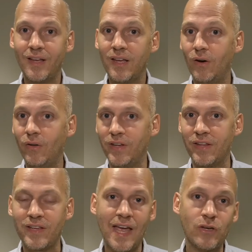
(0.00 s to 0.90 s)
On the other
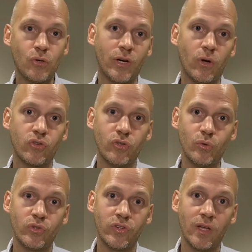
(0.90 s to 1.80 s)
hand, you can also
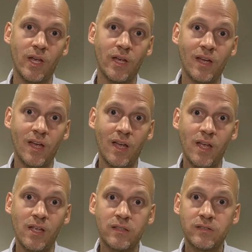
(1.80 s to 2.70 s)
use the
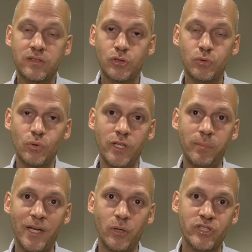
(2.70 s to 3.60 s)
tool by
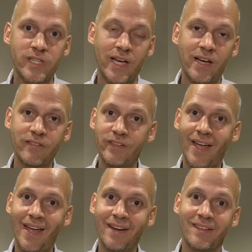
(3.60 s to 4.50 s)
yourself
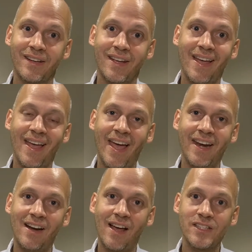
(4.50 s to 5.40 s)
and
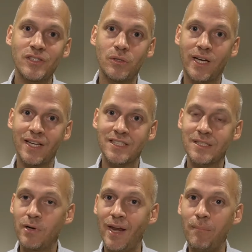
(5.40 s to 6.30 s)
analyze your
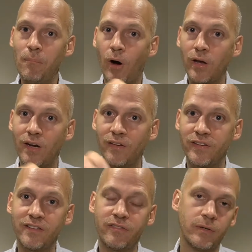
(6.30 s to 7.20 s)
customer and model the
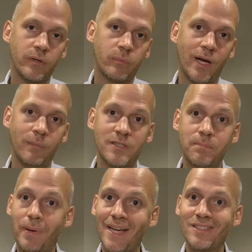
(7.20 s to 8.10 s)
different requirements
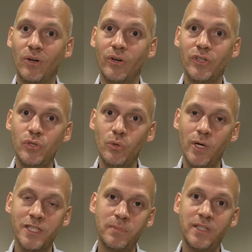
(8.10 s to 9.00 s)
based on your
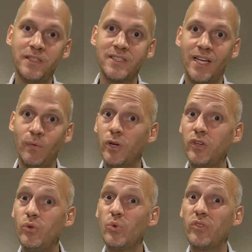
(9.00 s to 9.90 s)
experience and what
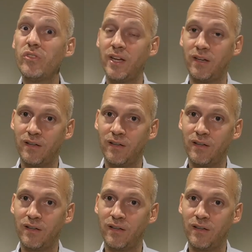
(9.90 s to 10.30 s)
you think.